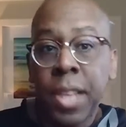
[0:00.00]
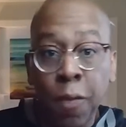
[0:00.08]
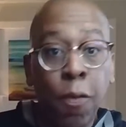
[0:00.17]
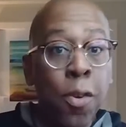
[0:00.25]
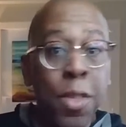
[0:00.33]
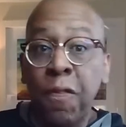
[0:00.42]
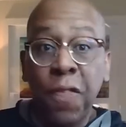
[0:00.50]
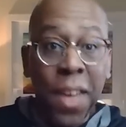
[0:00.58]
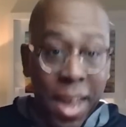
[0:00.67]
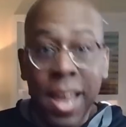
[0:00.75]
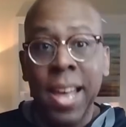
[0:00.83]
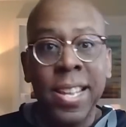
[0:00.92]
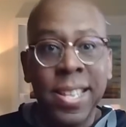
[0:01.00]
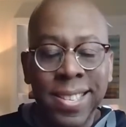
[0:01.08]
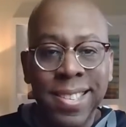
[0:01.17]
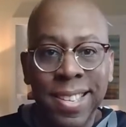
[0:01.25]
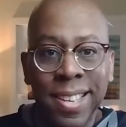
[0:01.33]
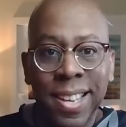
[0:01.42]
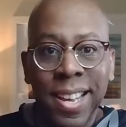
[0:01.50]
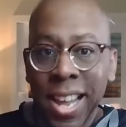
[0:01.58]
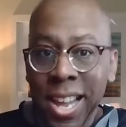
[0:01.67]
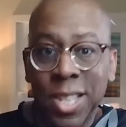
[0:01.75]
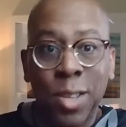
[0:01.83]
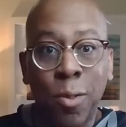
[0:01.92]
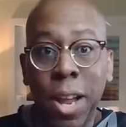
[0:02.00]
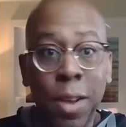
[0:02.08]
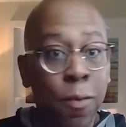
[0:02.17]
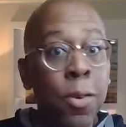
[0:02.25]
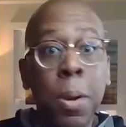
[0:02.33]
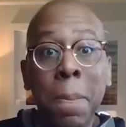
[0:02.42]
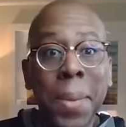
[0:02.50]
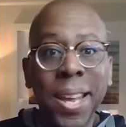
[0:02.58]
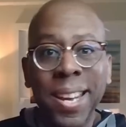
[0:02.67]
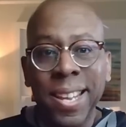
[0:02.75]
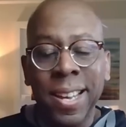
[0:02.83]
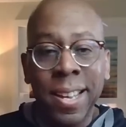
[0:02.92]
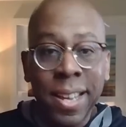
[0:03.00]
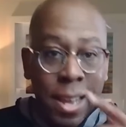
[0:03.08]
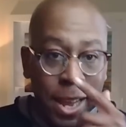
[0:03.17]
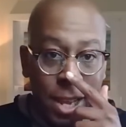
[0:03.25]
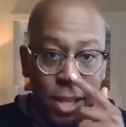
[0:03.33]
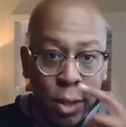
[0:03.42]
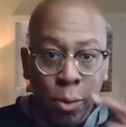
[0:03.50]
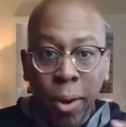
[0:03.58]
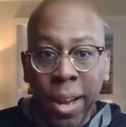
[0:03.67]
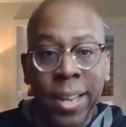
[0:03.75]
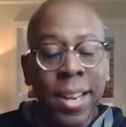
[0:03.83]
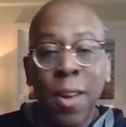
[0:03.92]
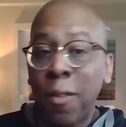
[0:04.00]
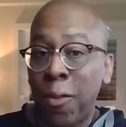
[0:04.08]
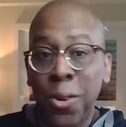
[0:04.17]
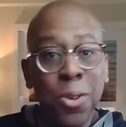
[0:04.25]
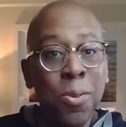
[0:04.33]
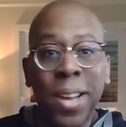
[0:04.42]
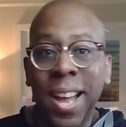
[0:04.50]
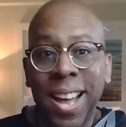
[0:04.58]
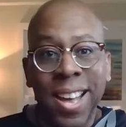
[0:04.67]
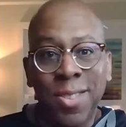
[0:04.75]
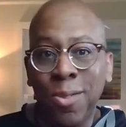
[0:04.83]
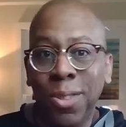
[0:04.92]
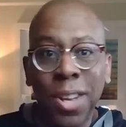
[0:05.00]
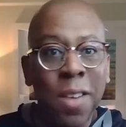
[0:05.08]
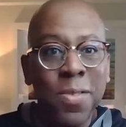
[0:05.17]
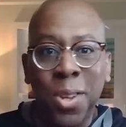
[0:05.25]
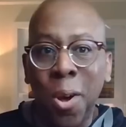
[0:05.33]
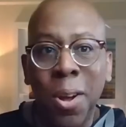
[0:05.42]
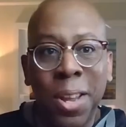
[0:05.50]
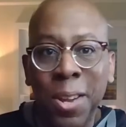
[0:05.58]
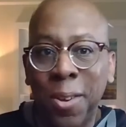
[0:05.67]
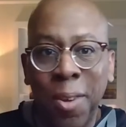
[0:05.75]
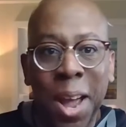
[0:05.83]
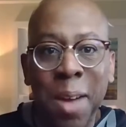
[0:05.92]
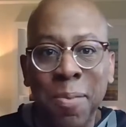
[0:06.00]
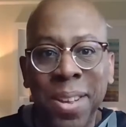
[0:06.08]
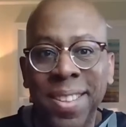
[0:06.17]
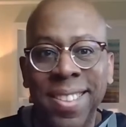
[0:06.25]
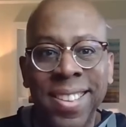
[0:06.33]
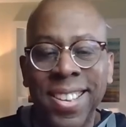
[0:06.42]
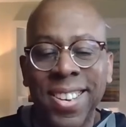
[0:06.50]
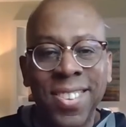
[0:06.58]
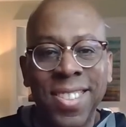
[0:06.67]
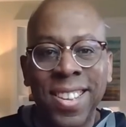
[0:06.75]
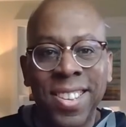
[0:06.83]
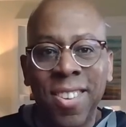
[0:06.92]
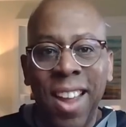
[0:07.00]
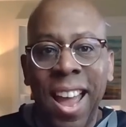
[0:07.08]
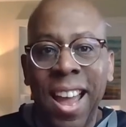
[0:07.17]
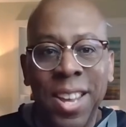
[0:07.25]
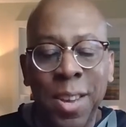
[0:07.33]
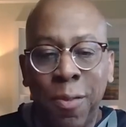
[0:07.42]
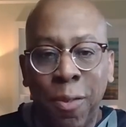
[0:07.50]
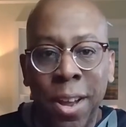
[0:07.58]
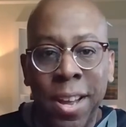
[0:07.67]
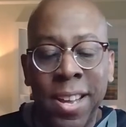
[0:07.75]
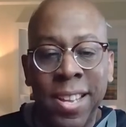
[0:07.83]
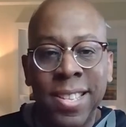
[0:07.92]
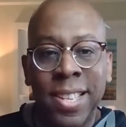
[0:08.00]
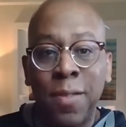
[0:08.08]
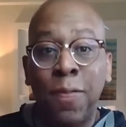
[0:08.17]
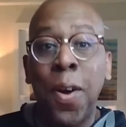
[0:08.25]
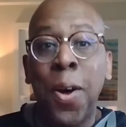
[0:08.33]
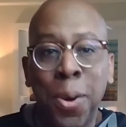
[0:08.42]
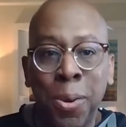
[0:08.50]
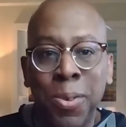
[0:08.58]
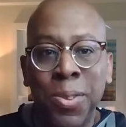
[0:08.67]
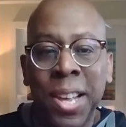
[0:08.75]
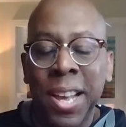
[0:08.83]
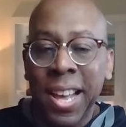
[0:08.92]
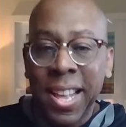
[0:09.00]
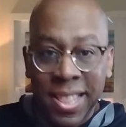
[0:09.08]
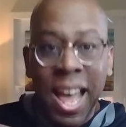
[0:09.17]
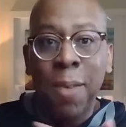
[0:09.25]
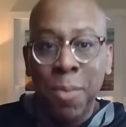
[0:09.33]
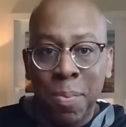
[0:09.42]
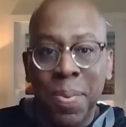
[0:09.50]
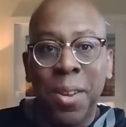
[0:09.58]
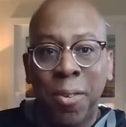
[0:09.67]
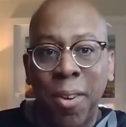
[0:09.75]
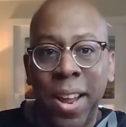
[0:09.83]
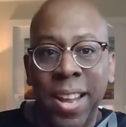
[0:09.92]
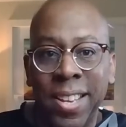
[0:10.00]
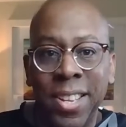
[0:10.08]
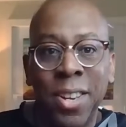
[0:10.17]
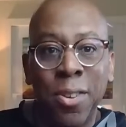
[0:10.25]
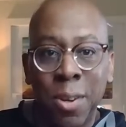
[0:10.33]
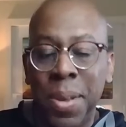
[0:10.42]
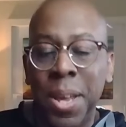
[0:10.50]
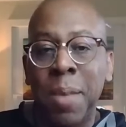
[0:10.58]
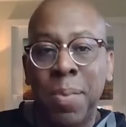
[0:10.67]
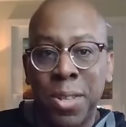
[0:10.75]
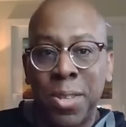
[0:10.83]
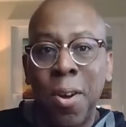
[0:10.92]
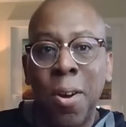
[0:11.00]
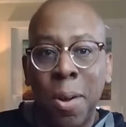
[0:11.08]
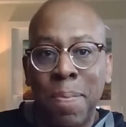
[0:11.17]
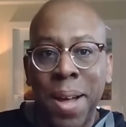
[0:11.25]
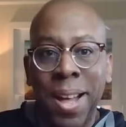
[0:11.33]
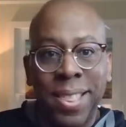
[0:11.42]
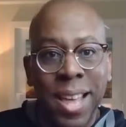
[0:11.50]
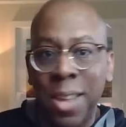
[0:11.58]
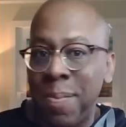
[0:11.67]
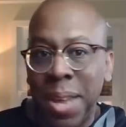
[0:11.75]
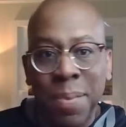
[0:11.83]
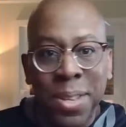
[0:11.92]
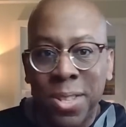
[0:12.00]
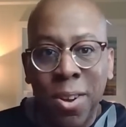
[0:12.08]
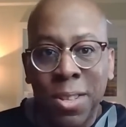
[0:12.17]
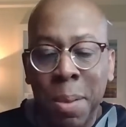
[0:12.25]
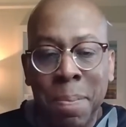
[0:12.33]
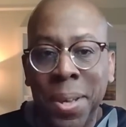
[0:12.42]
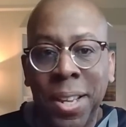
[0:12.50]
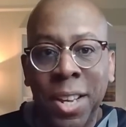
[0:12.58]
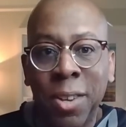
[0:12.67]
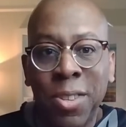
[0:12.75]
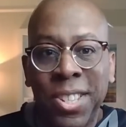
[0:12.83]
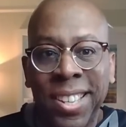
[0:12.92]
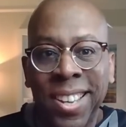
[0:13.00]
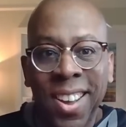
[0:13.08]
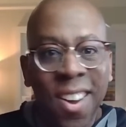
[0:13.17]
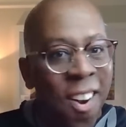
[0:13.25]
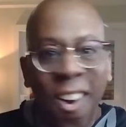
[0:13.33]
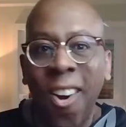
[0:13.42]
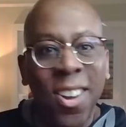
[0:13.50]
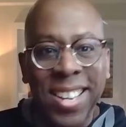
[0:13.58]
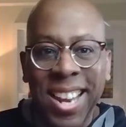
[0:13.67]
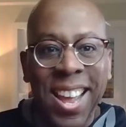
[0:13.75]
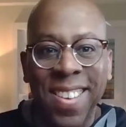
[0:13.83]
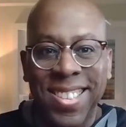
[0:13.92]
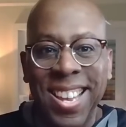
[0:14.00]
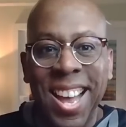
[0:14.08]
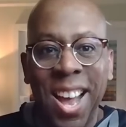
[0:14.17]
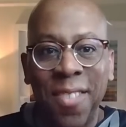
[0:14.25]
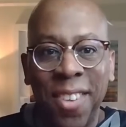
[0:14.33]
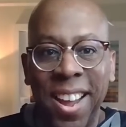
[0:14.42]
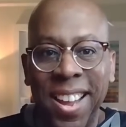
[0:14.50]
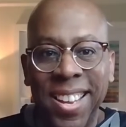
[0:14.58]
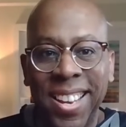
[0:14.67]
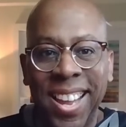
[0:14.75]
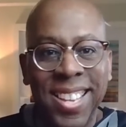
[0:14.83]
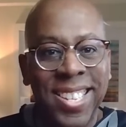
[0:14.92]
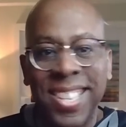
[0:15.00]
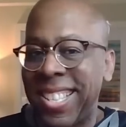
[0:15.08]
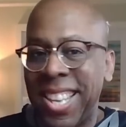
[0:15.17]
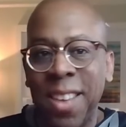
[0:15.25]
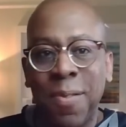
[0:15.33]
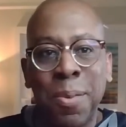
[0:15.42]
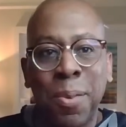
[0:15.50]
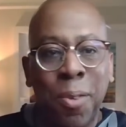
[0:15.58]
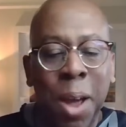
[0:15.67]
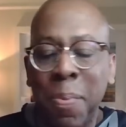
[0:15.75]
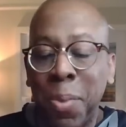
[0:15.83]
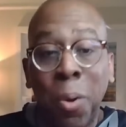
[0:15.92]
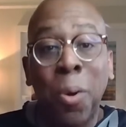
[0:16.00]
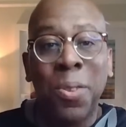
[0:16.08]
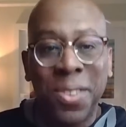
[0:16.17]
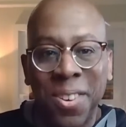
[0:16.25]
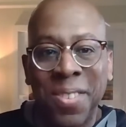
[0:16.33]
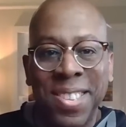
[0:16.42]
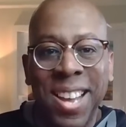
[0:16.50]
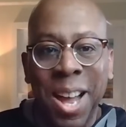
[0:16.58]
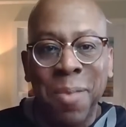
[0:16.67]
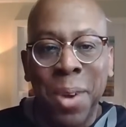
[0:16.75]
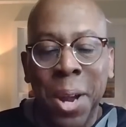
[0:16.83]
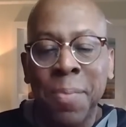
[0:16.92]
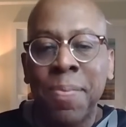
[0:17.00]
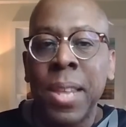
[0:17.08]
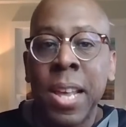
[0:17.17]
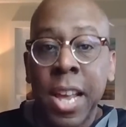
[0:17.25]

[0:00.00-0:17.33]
And for the fans, it's great. For the media, it's great. For you guys who love talking crap with, your Aggie friends and foes, that would be great, to be able to talk about that. You'd be able to talk to Billy Lucci all the damn time, right? And just give him crap the whole damn time, right?